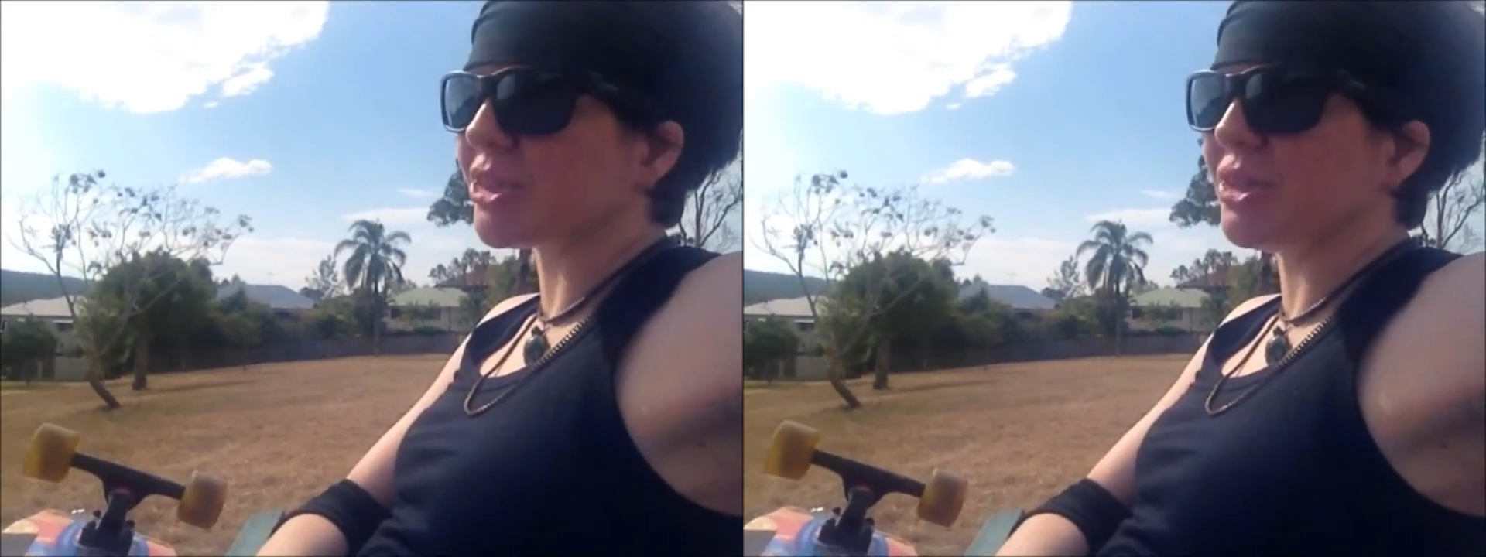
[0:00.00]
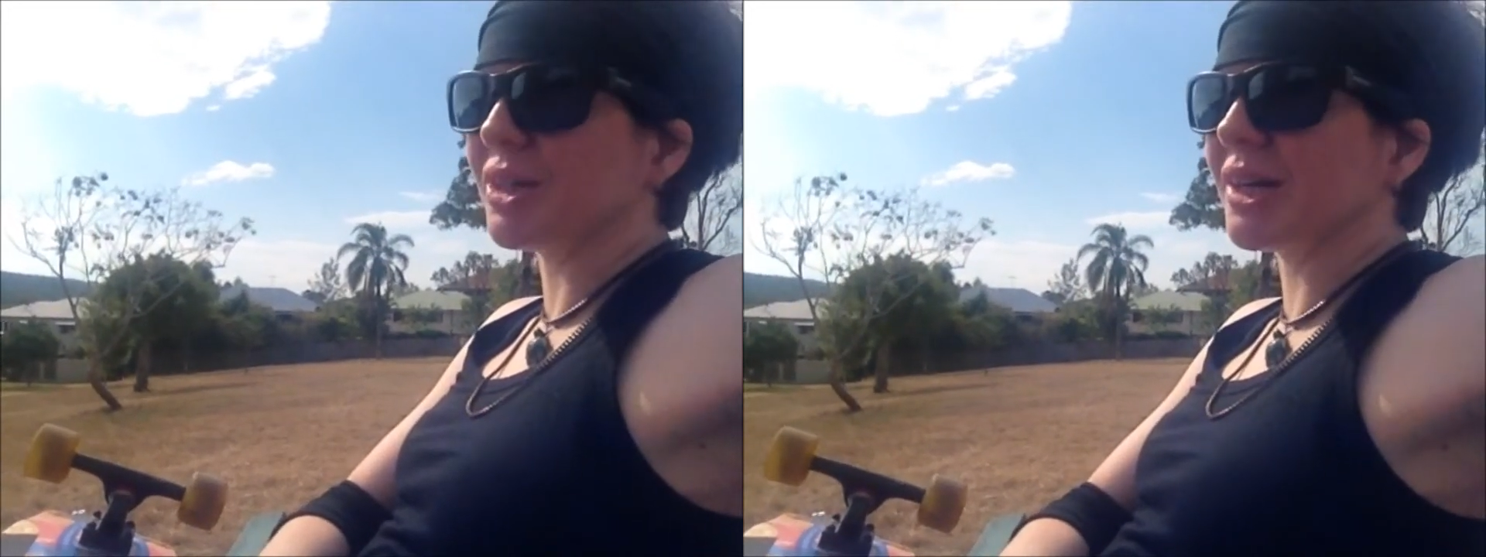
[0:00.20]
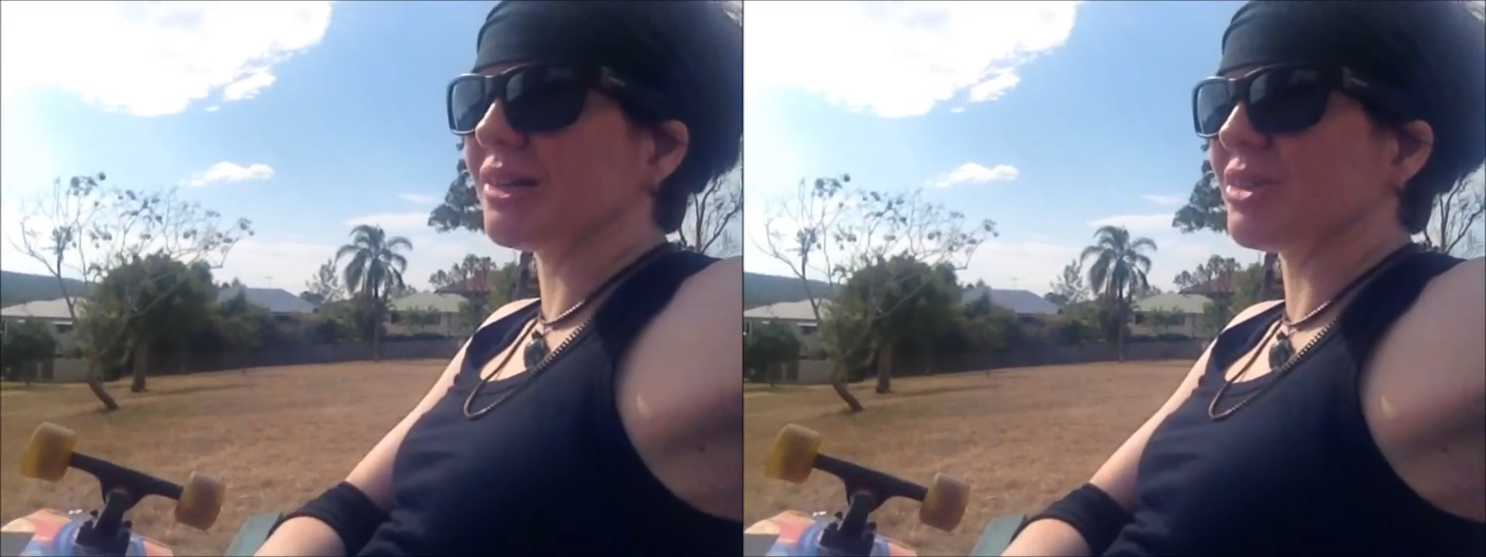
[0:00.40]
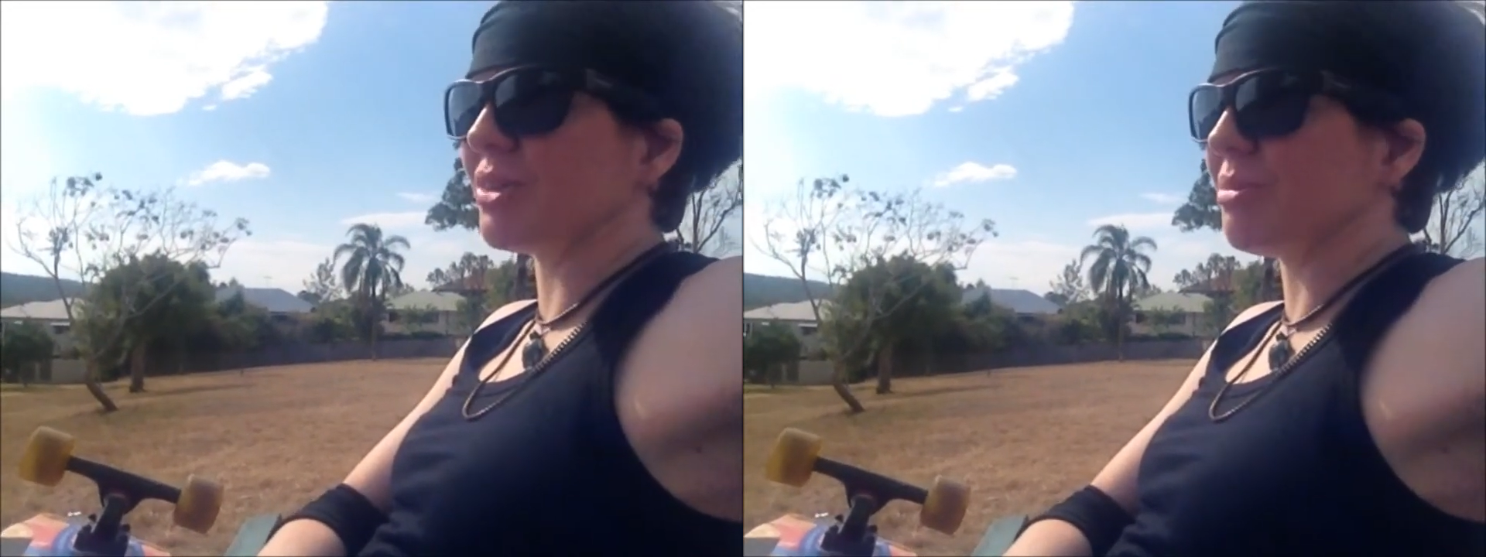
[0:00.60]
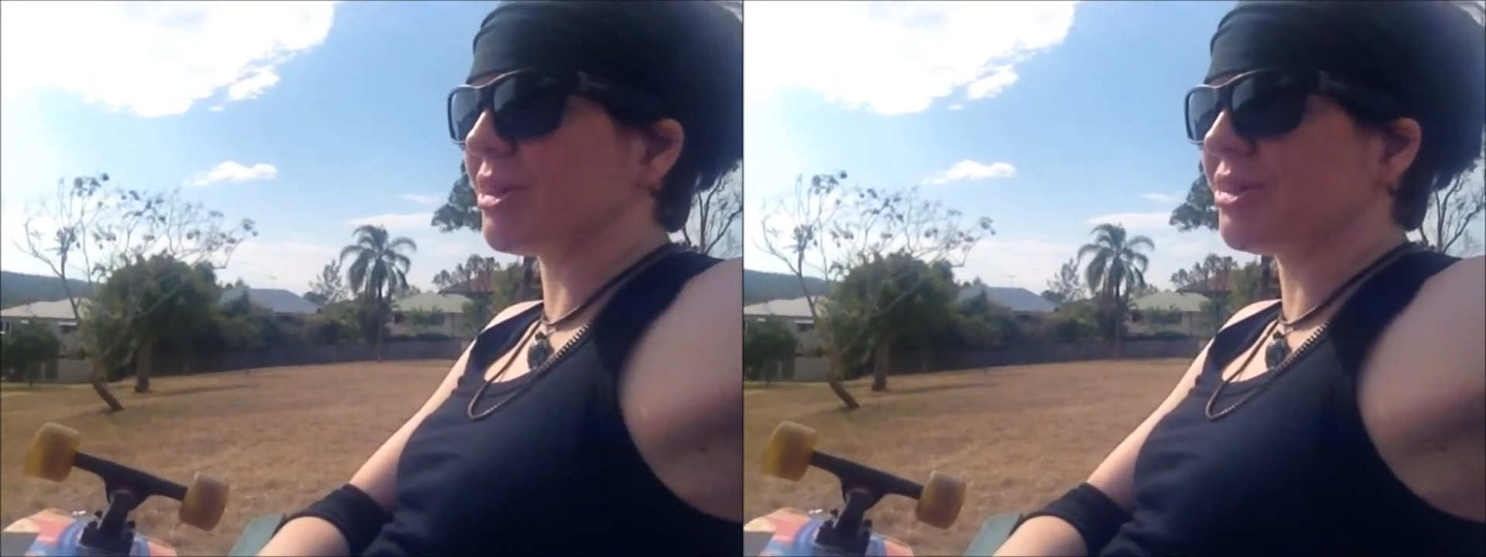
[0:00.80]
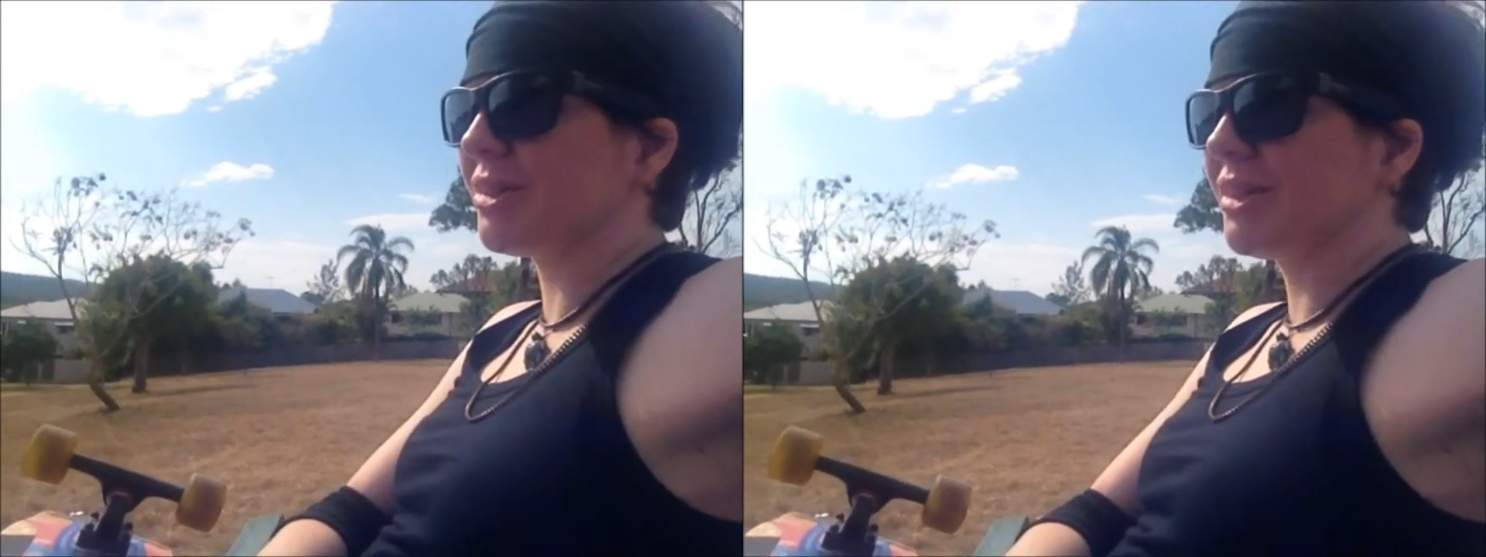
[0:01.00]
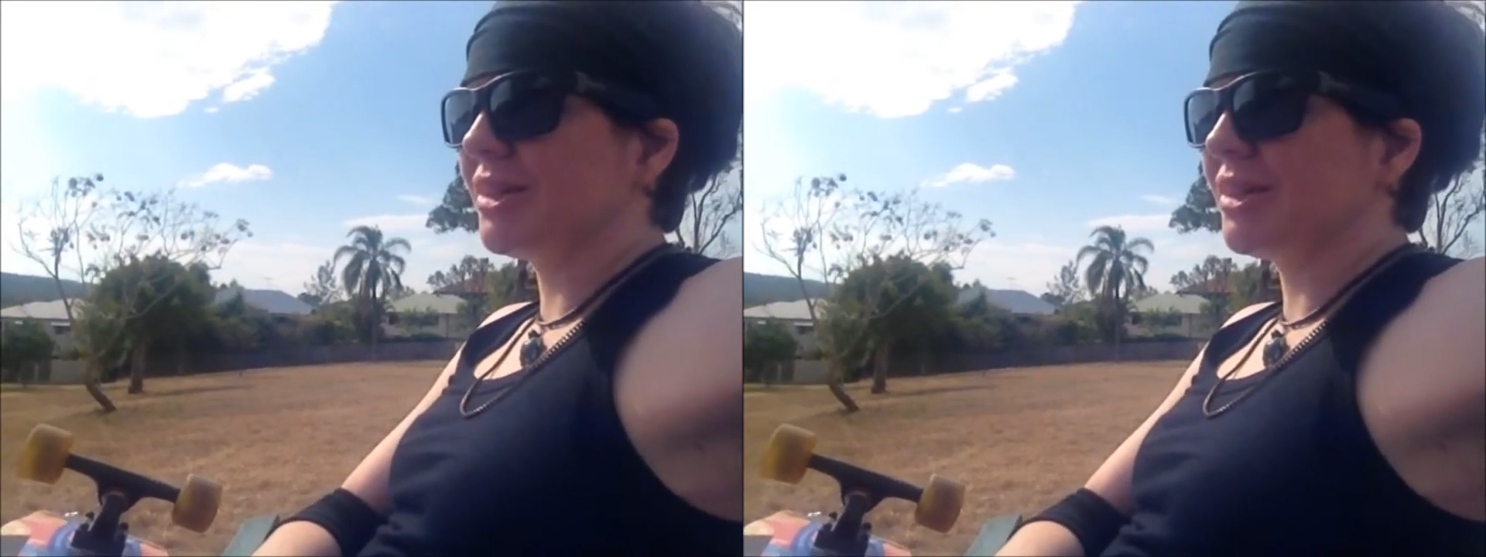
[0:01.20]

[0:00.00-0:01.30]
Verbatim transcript: missed you guys so much.